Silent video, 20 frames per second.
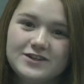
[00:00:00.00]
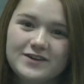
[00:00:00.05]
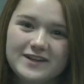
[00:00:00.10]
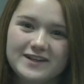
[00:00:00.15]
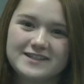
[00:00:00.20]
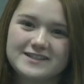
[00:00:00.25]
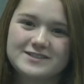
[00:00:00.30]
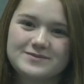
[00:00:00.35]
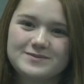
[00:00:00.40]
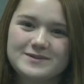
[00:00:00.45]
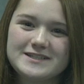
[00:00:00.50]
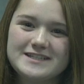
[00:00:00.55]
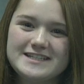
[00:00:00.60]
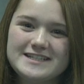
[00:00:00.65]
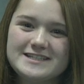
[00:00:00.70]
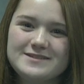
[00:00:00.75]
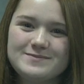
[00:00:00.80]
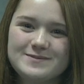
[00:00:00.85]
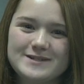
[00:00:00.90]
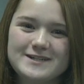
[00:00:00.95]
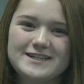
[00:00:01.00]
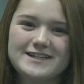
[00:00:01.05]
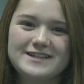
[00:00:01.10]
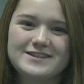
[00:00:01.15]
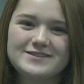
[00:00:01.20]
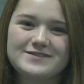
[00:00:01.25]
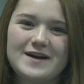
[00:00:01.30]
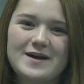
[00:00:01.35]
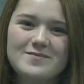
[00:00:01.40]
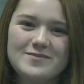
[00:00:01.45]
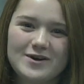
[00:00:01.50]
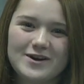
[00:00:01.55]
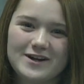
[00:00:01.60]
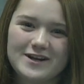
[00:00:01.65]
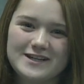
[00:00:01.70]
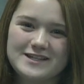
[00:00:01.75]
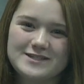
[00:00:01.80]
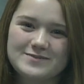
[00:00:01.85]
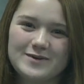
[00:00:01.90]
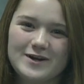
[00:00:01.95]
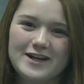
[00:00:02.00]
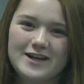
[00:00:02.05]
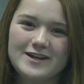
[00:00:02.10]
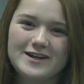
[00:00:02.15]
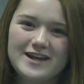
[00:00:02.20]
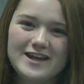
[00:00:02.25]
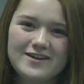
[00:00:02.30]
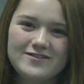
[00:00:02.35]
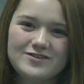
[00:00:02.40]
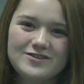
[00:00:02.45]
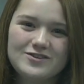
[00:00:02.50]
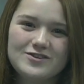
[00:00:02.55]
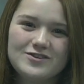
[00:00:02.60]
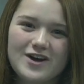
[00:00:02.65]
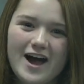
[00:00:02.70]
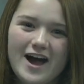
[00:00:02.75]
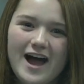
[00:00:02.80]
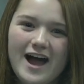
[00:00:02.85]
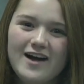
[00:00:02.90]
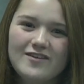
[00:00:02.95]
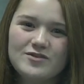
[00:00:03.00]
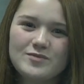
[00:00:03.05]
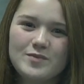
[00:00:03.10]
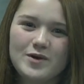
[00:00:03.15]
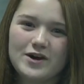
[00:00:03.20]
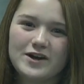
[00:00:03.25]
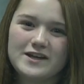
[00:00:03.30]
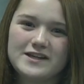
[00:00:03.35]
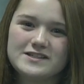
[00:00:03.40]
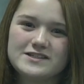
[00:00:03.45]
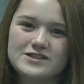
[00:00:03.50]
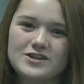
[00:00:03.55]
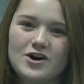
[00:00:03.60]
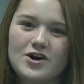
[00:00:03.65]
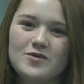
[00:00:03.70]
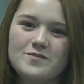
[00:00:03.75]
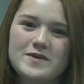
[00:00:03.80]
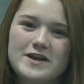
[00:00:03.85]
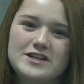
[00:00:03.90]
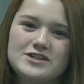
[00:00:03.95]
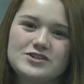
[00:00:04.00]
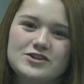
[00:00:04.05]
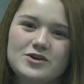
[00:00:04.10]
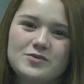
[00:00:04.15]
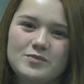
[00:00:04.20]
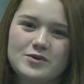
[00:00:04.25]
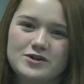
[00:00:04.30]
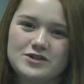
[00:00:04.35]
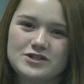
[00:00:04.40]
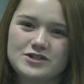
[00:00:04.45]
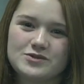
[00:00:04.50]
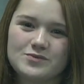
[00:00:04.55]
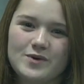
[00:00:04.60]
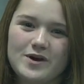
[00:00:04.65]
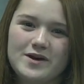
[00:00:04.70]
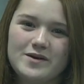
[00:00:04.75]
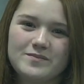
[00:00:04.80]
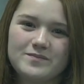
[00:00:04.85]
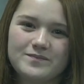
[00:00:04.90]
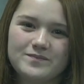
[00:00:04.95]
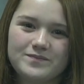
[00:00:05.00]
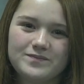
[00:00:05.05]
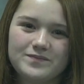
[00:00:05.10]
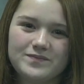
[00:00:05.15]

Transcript: Students, please park in the right parking spot. If you do not have a parking stall, make sure to purchase one.